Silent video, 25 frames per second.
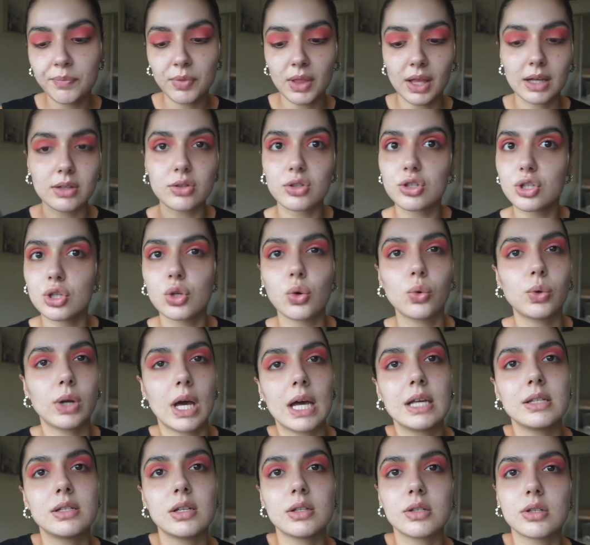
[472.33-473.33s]
It's so
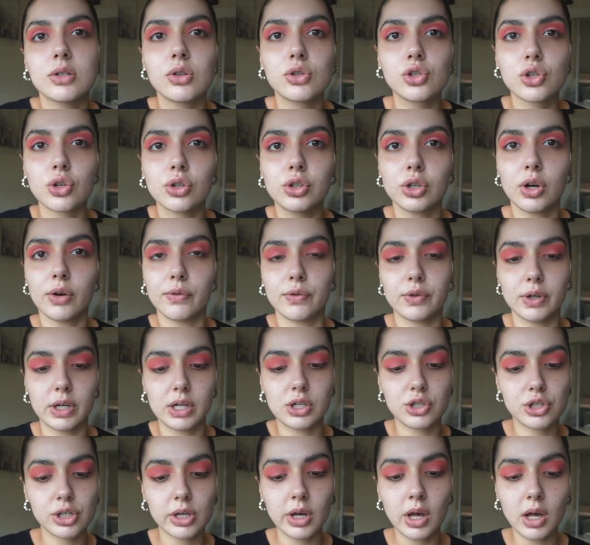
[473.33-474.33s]
nice, it's such good
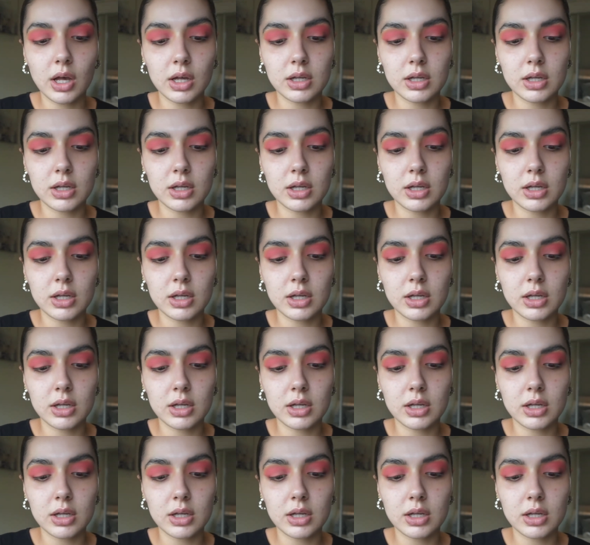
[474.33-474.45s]
coverage.